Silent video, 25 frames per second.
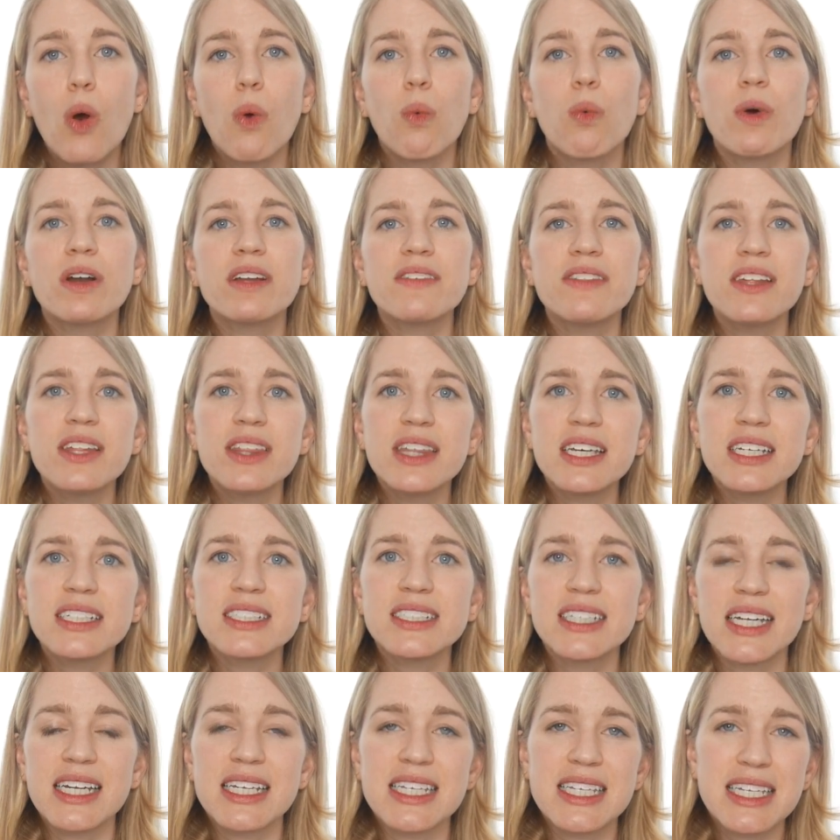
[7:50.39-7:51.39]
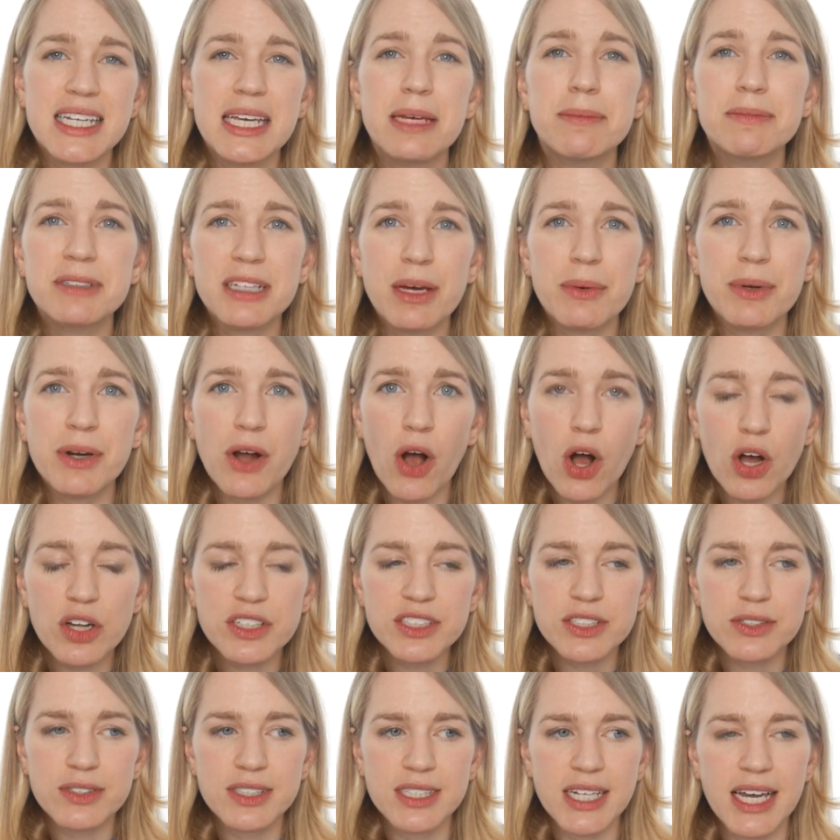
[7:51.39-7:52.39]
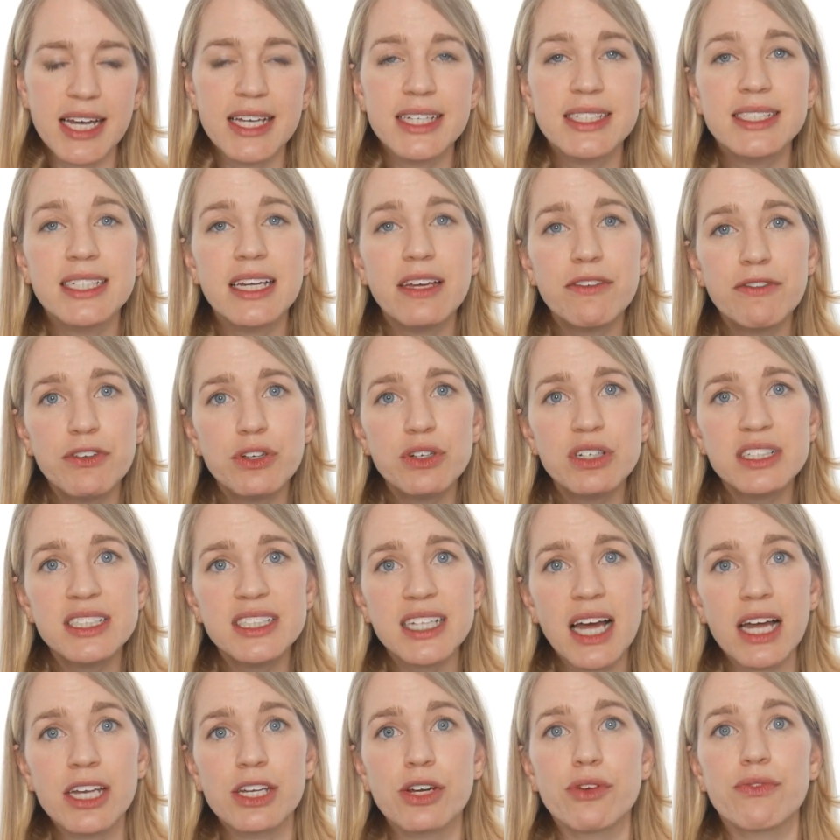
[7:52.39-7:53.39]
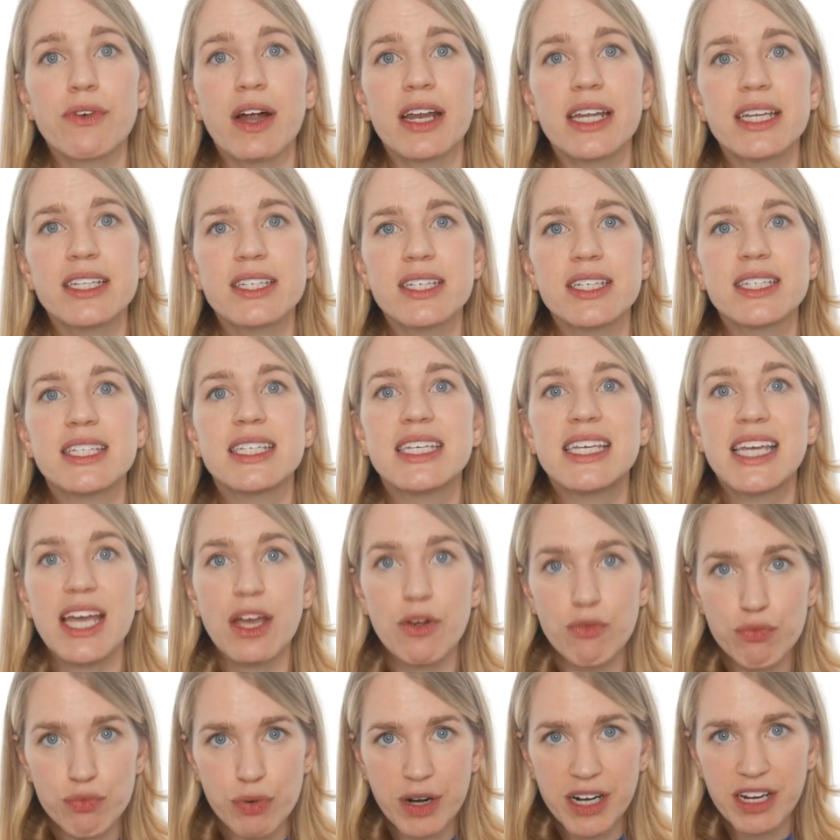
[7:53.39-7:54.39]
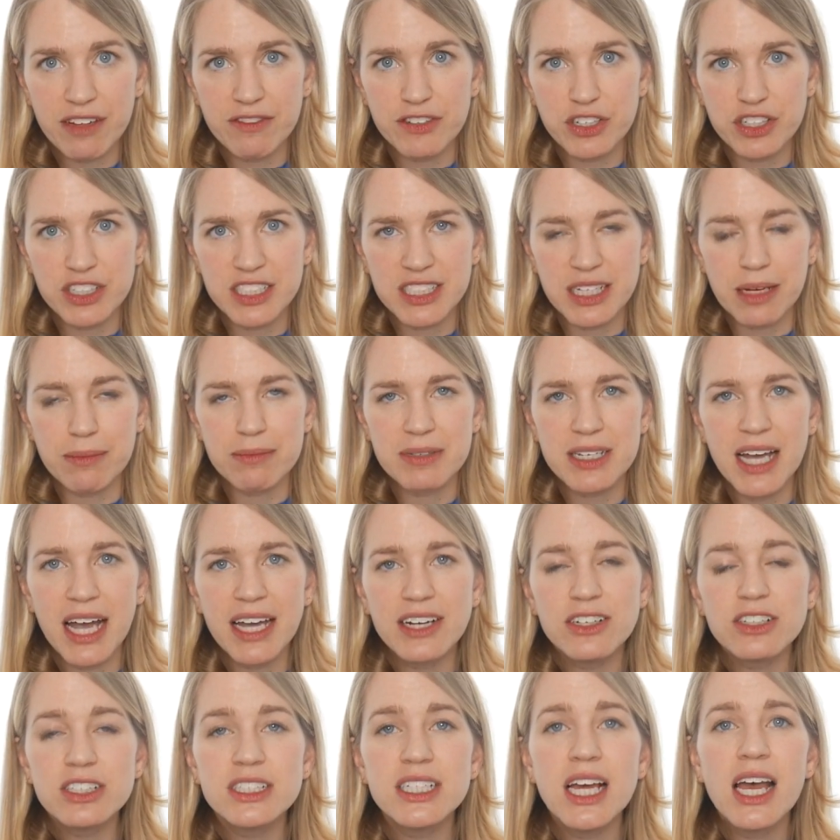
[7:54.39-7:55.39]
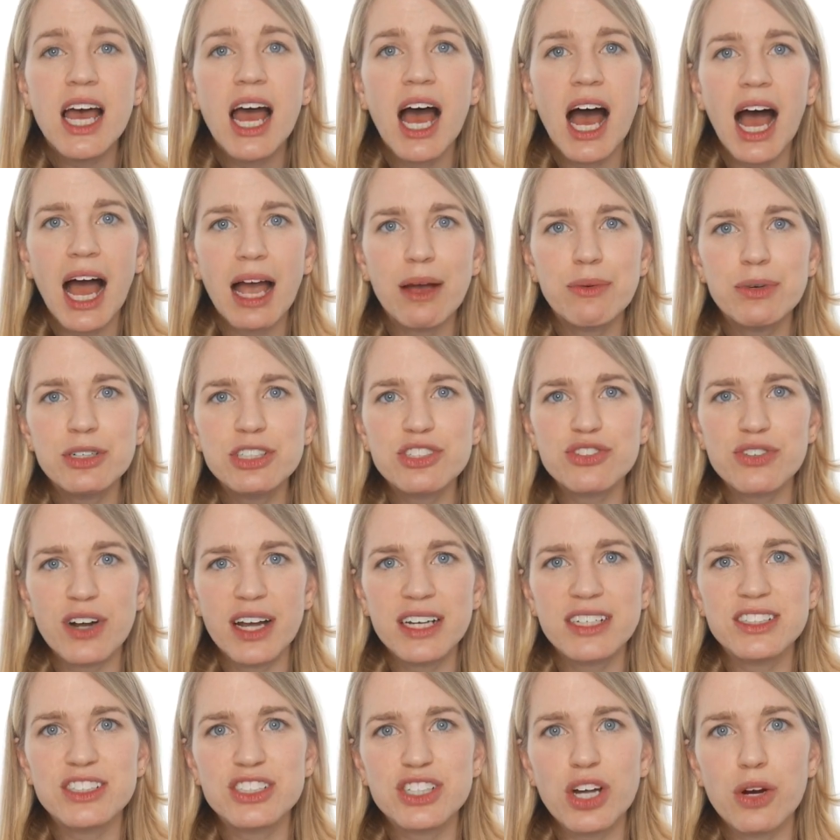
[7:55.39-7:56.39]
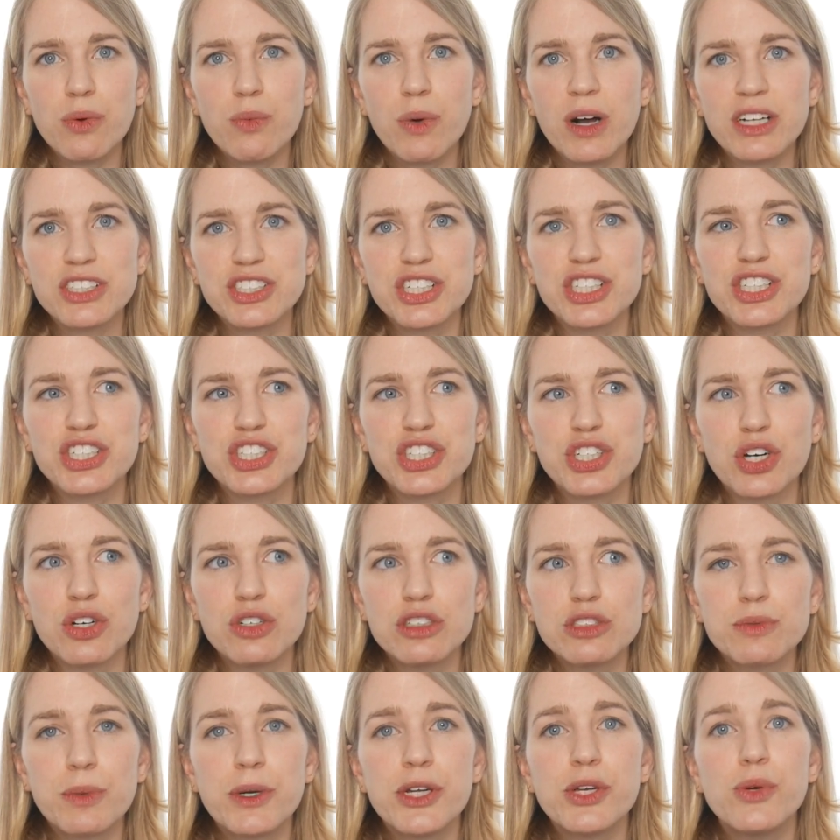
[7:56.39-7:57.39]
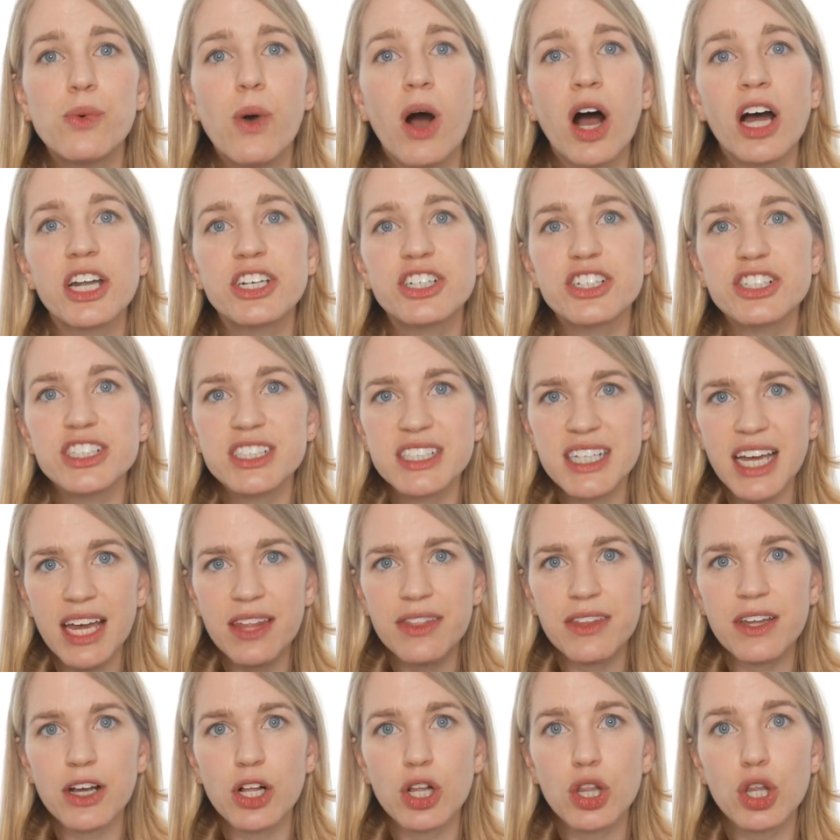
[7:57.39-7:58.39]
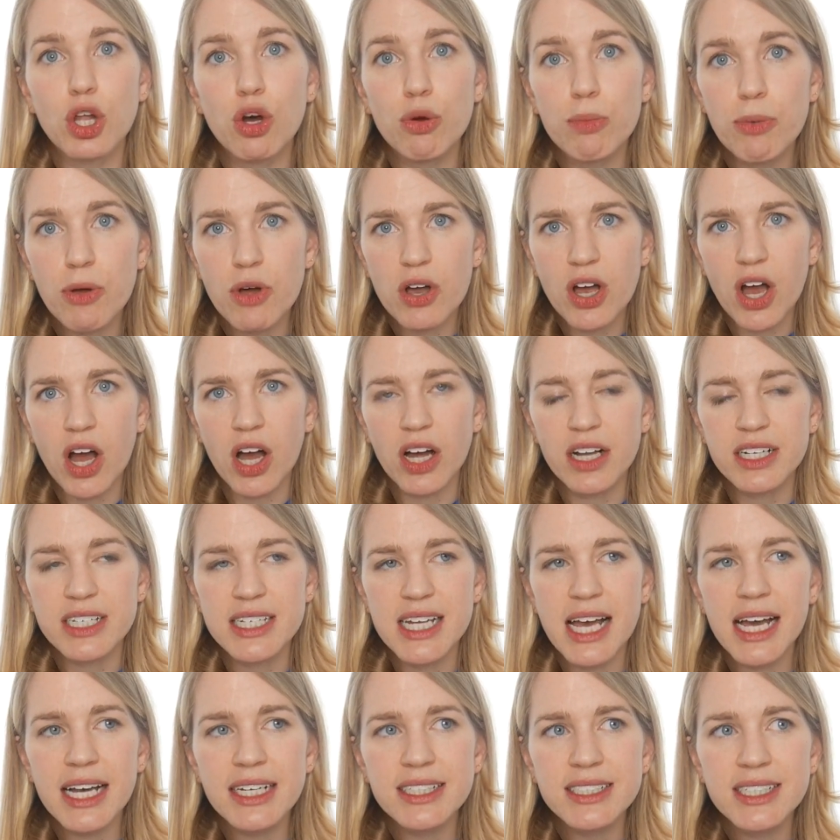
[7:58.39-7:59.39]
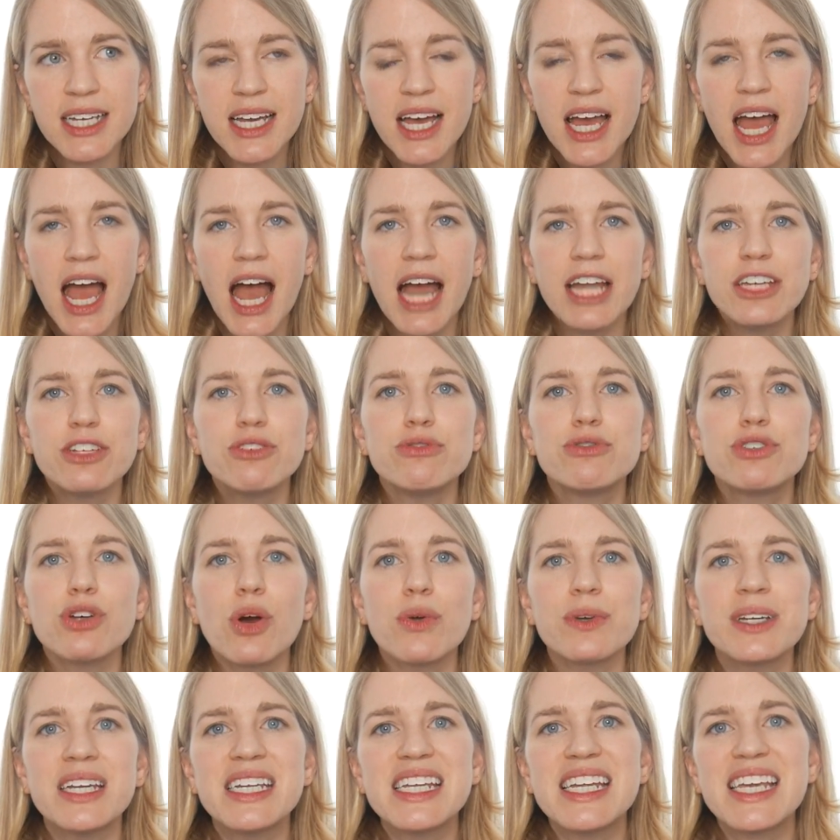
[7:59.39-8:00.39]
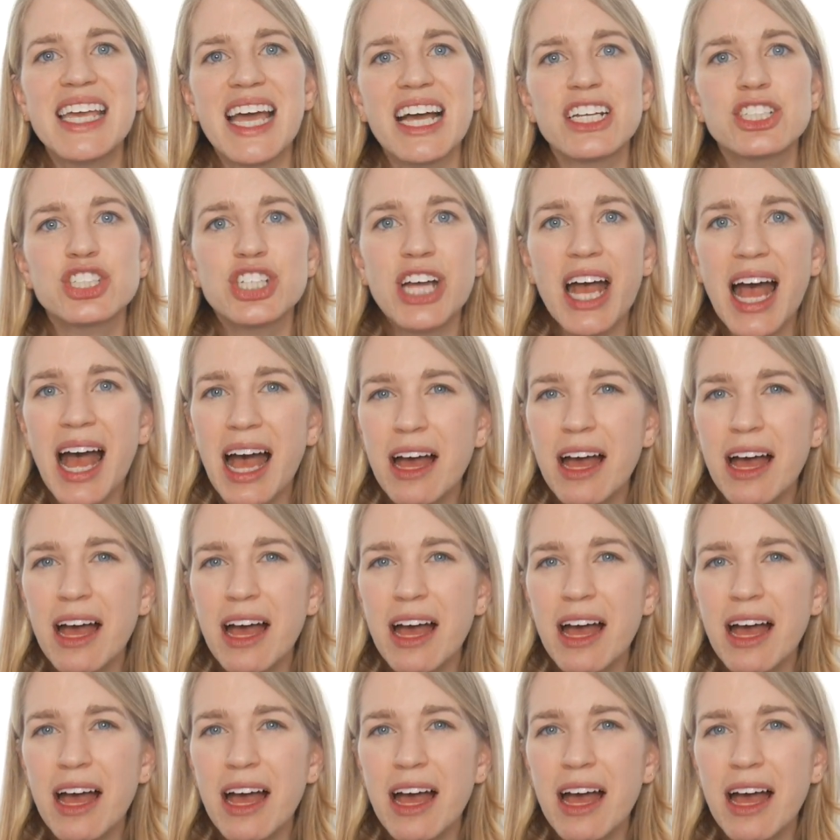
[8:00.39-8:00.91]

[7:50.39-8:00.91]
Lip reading: One of the things and tips I would also say is if you decide you're ready to get rid of your subtitles, I would try to start watching shows where you understand the global context and you don't need to catch